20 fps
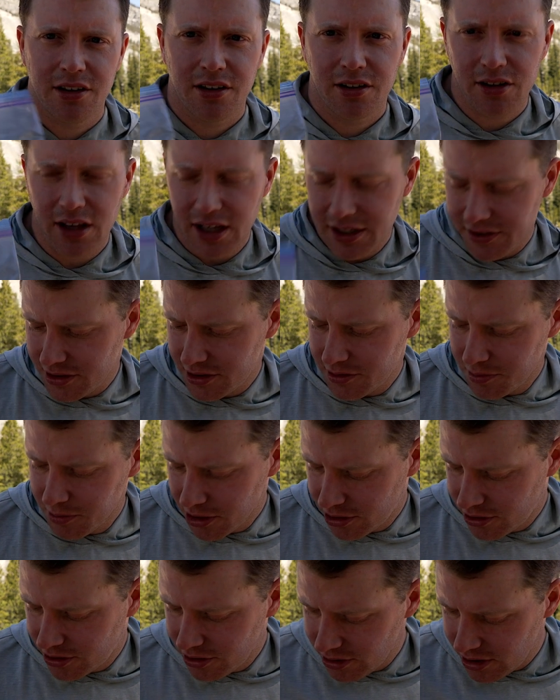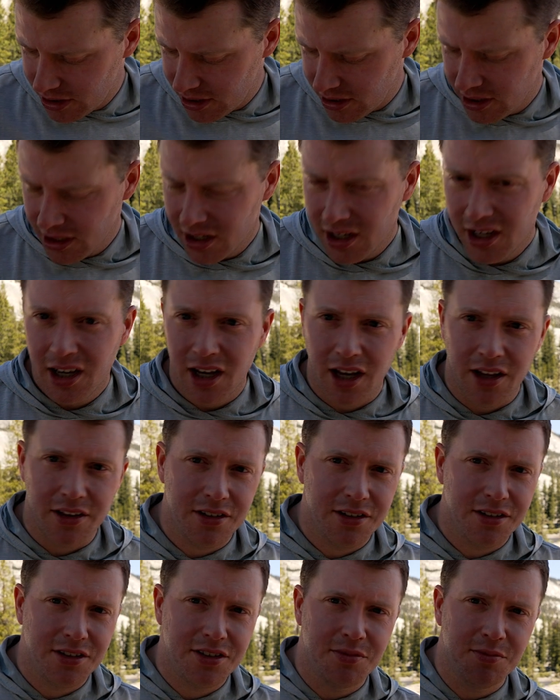Classic smoked Gouda, and
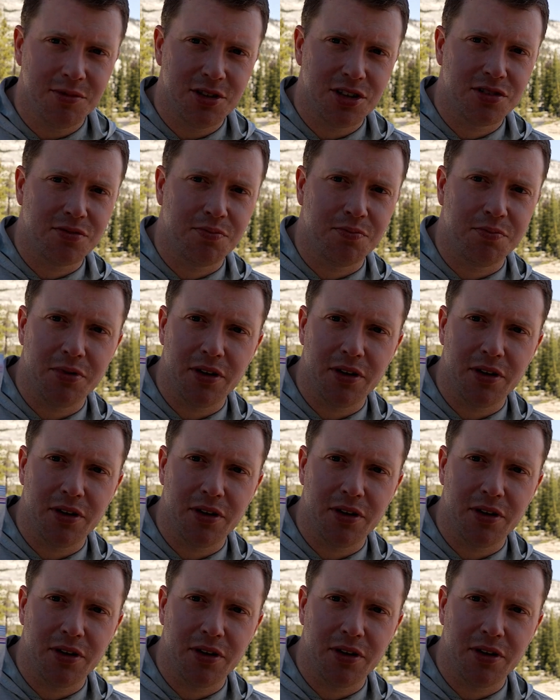then some just